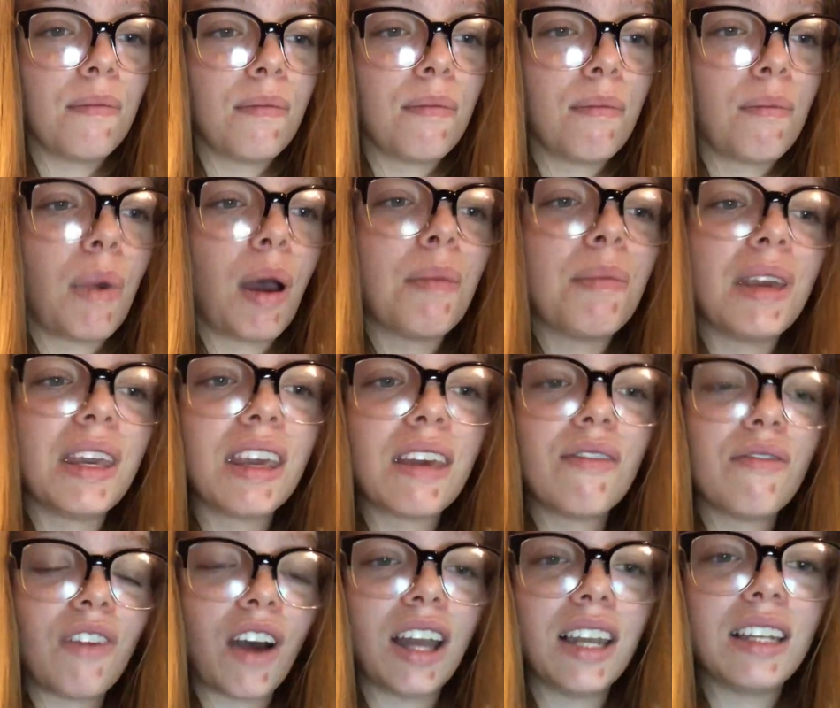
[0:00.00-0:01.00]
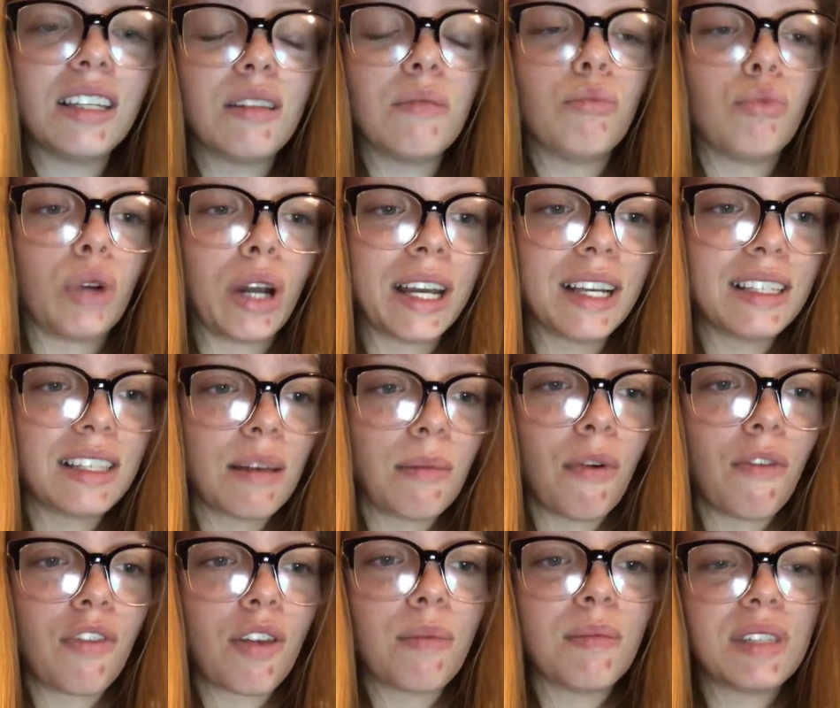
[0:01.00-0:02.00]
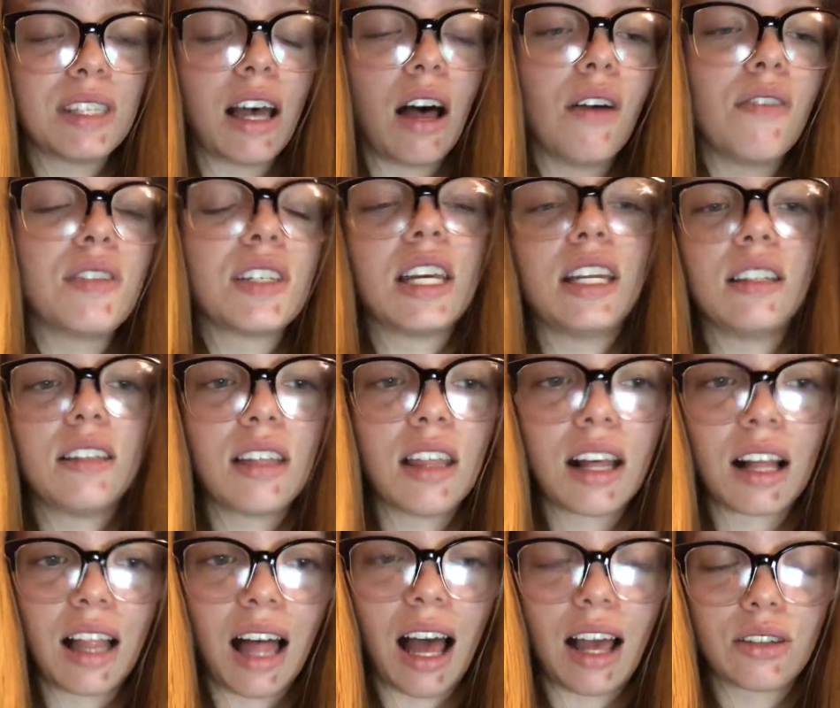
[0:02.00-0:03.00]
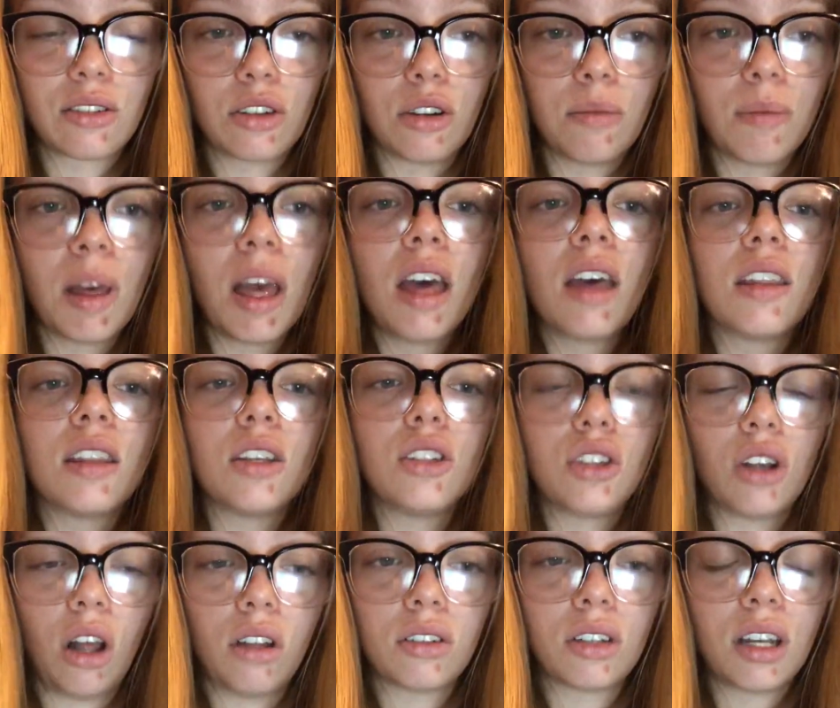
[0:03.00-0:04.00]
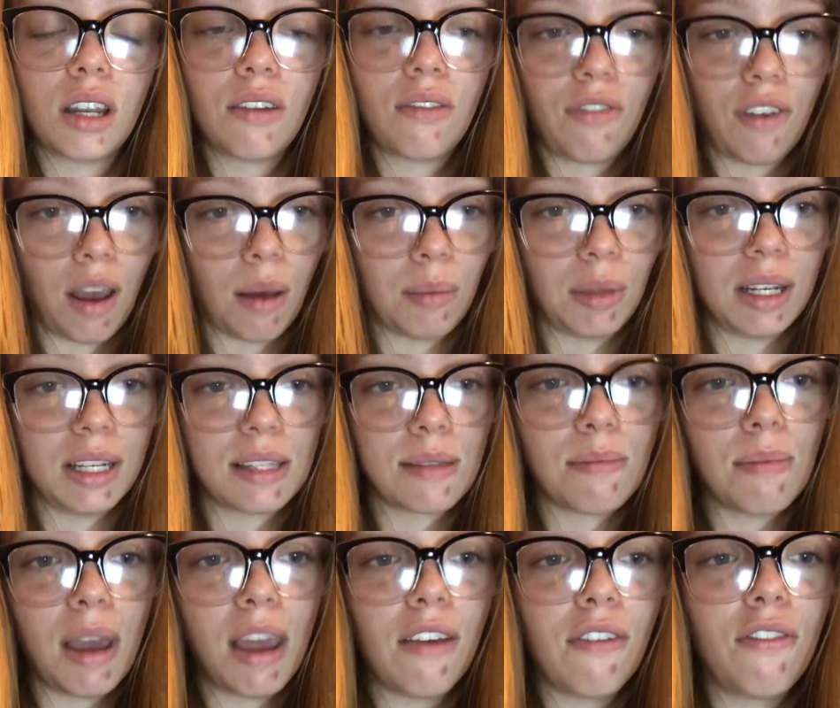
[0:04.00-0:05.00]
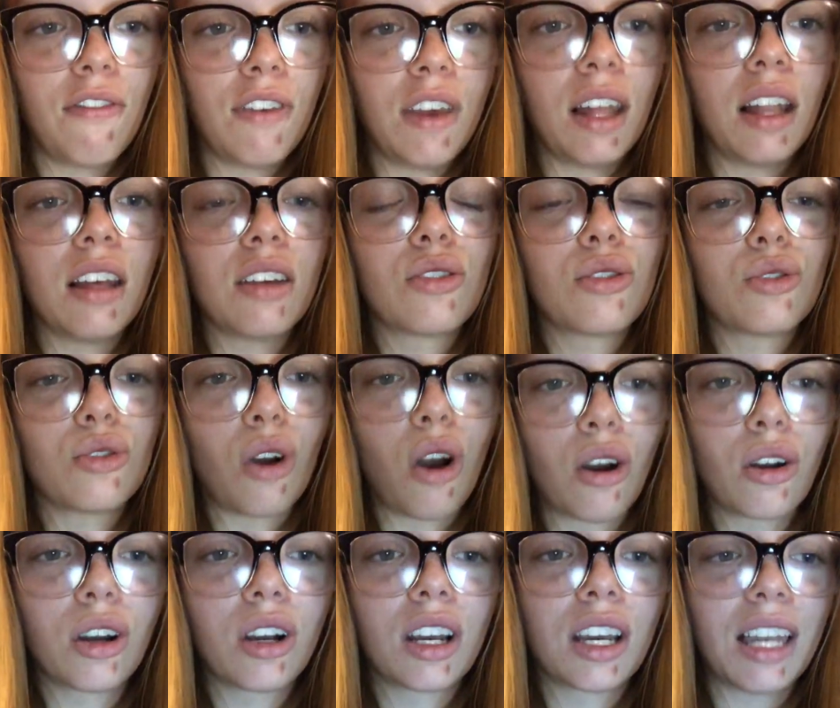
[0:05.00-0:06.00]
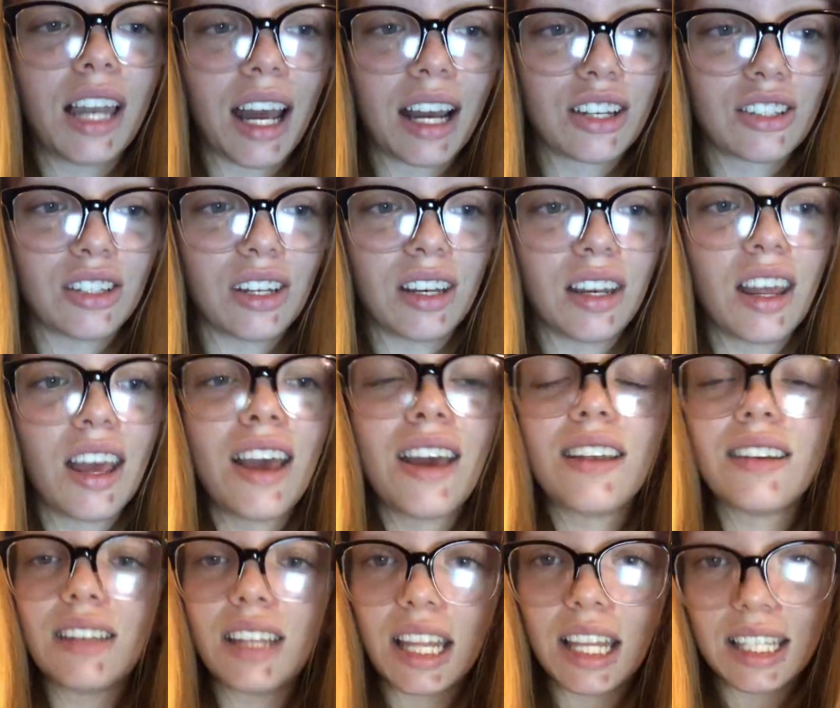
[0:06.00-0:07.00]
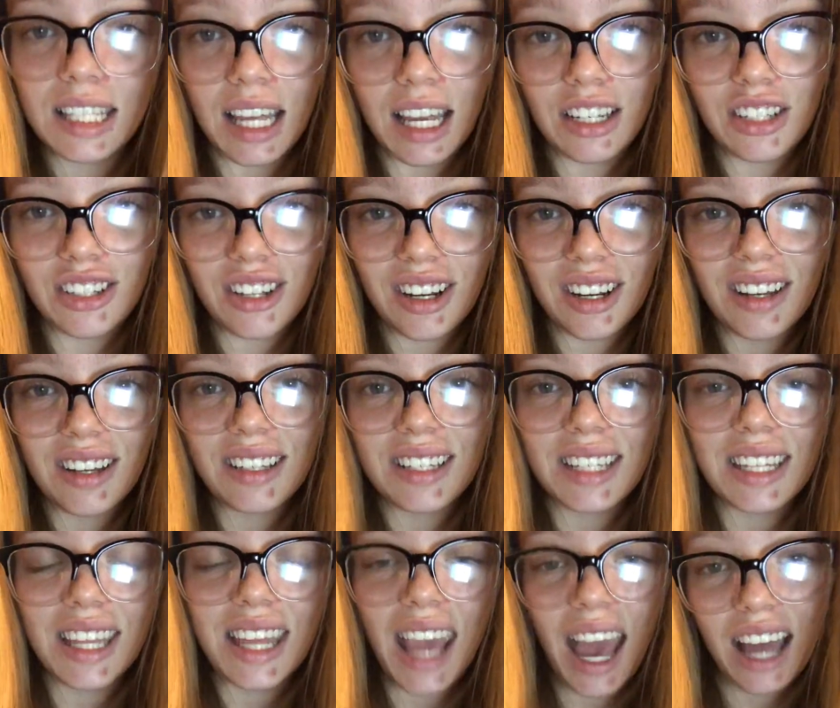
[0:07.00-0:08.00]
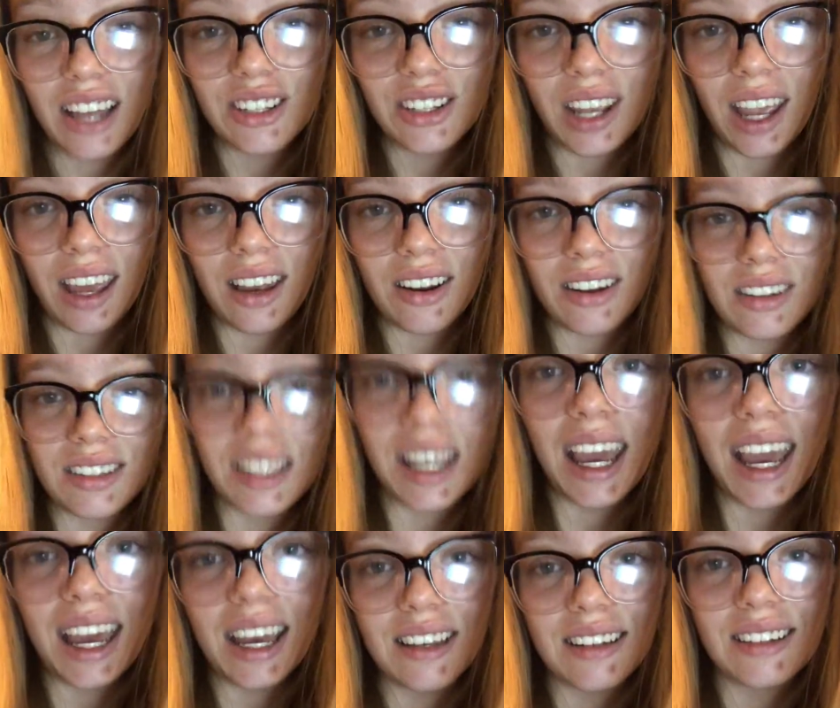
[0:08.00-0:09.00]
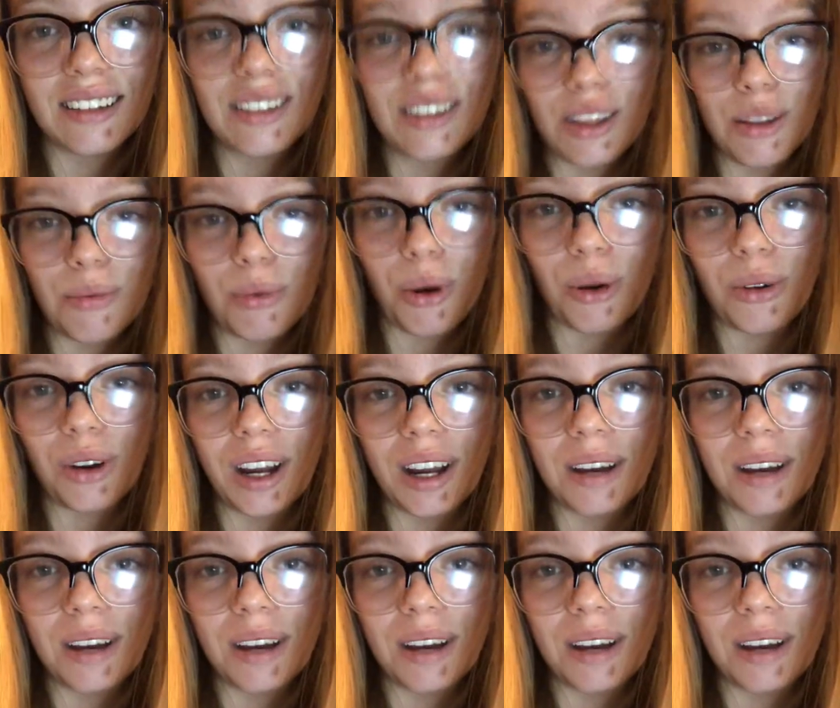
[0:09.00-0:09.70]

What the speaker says: By being invited to bring some of themselves into the classroom, the children and families may feel a stronger connection to the center, to the educators, and to the program.